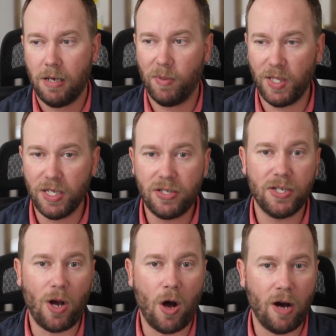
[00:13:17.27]
But this
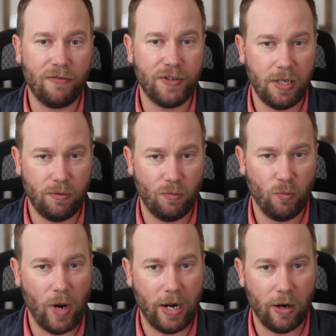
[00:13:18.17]
is often
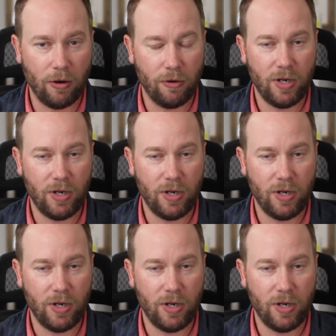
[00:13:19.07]
where,